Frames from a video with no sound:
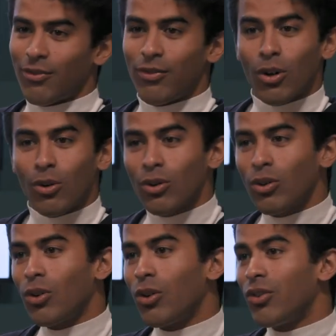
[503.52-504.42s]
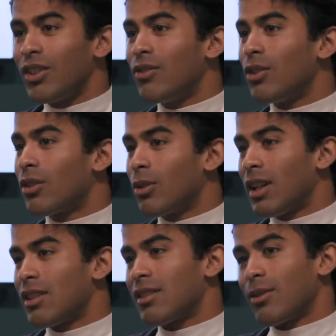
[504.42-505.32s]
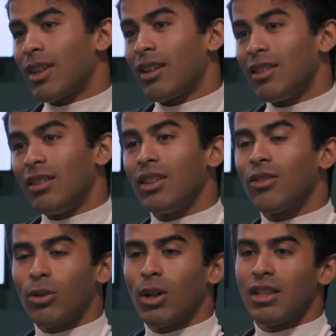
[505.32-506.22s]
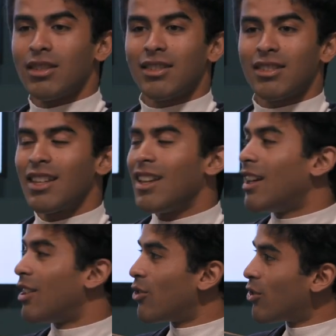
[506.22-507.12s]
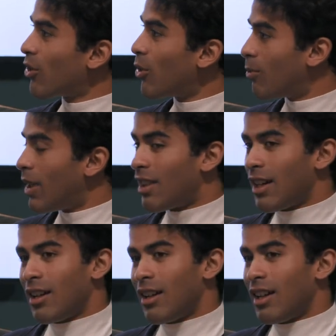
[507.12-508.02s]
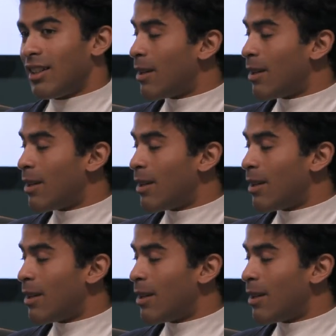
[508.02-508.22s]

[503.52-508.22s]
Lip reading: phone calls, interview requests, I was getting TV requests. And it just showed me that a